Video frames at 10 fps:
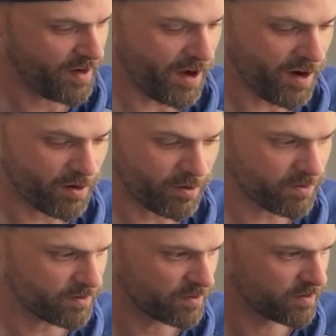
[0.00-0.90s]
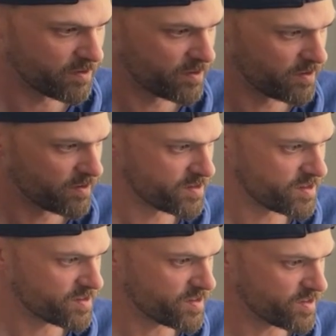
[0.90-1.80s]
now,
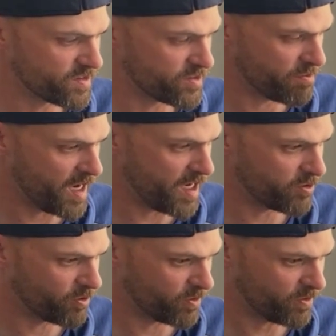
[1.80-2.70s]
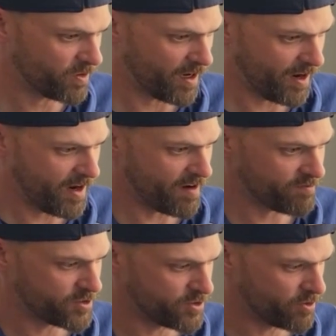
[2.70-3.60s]
since this is a manual, I
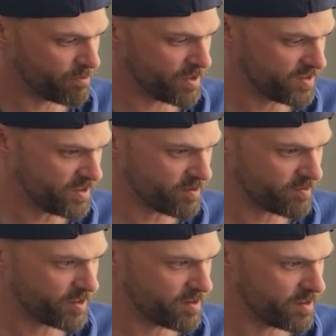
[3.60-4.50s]
have to do it myself, I